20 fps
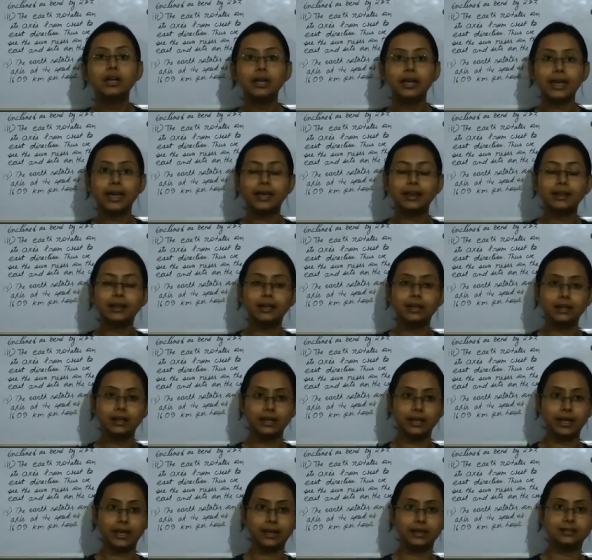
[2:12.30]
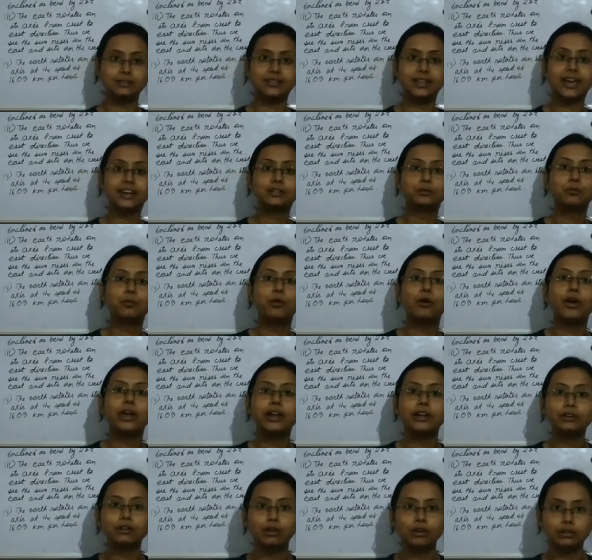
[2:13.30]
an exact
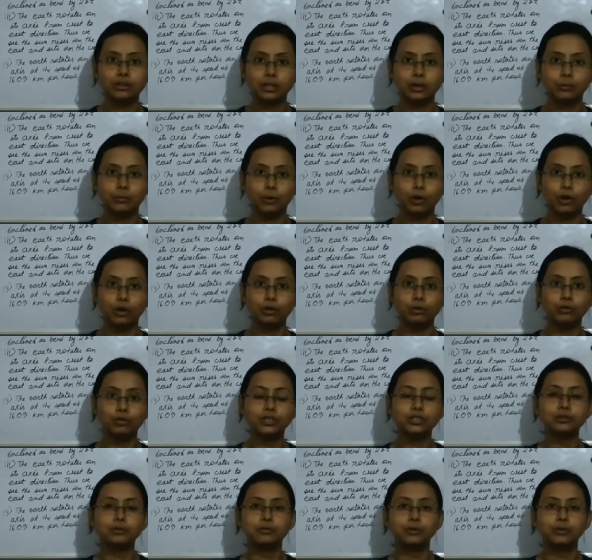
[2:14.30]
point on the ball which